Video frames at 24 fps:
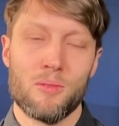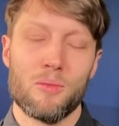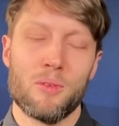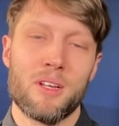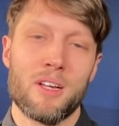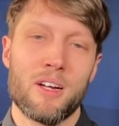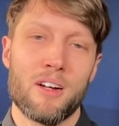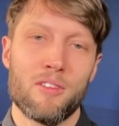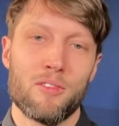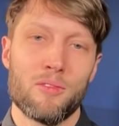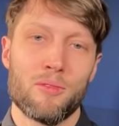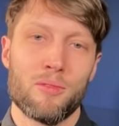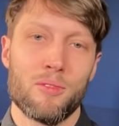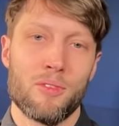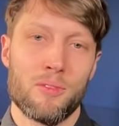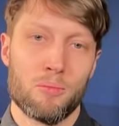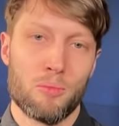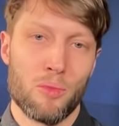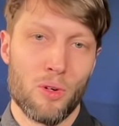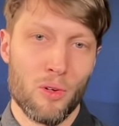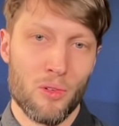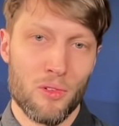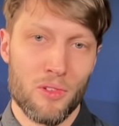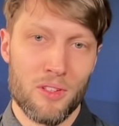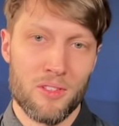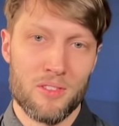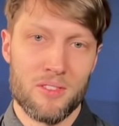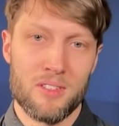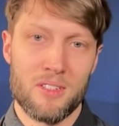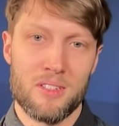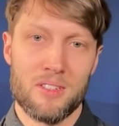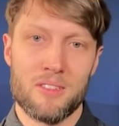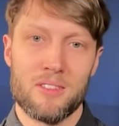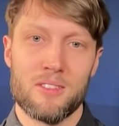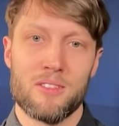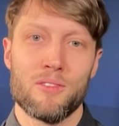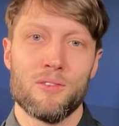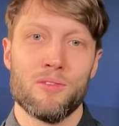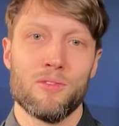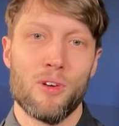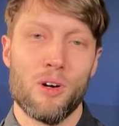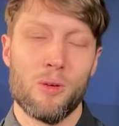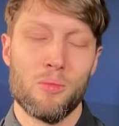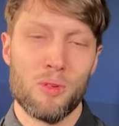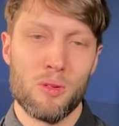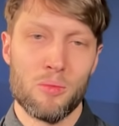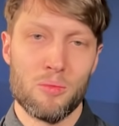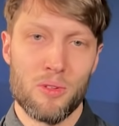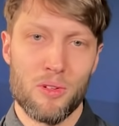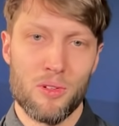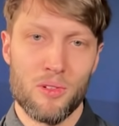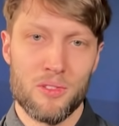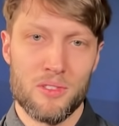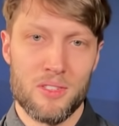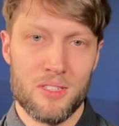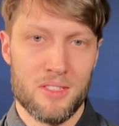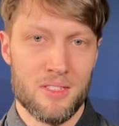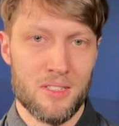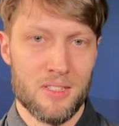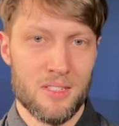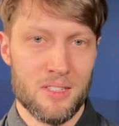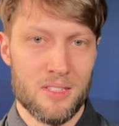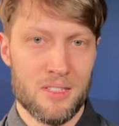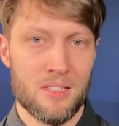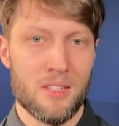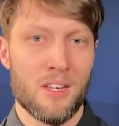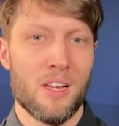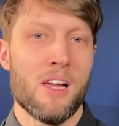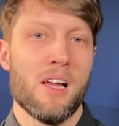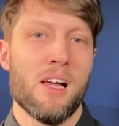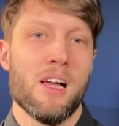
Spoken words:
we have processes, formal processes